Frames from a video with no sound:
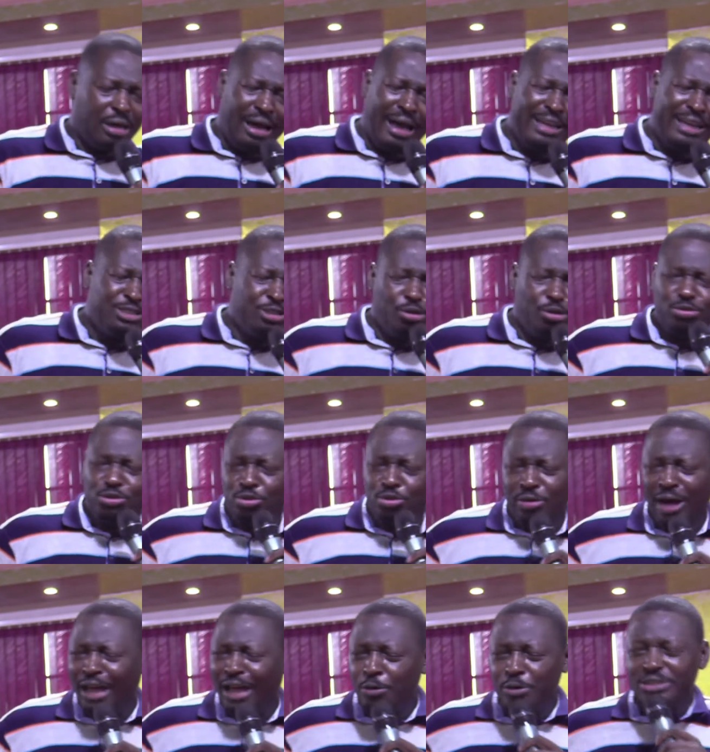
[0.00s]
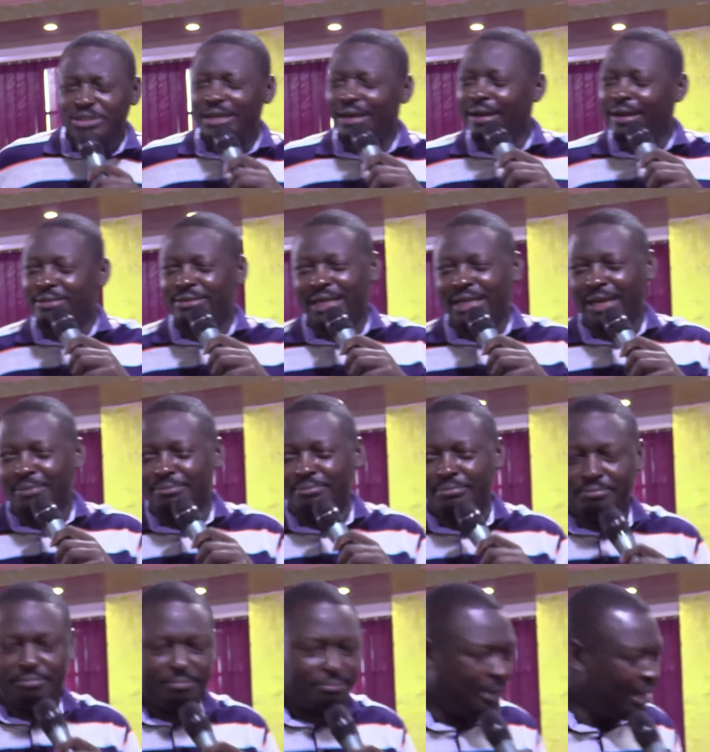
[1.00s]
I don't know. I wish I had
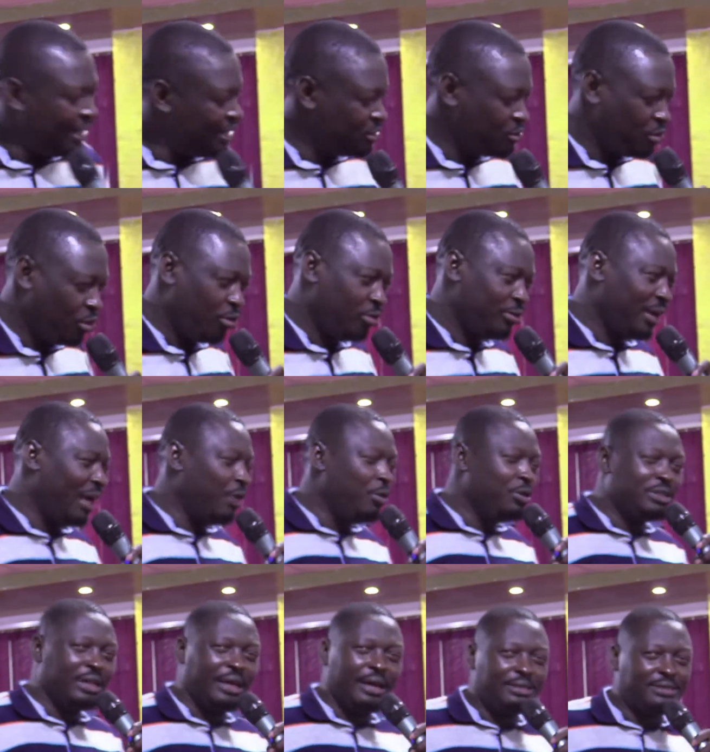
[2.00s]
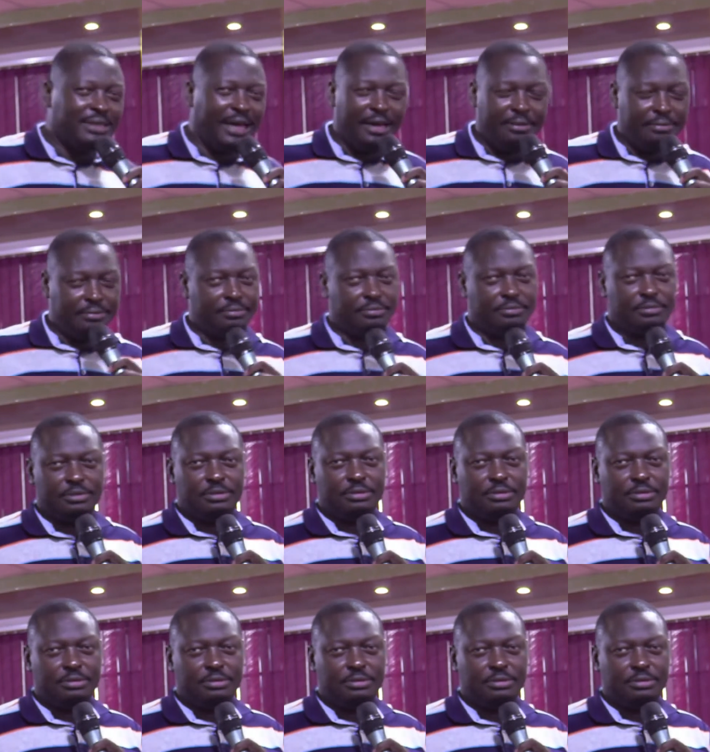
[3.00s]
time. My God, I wish I had time.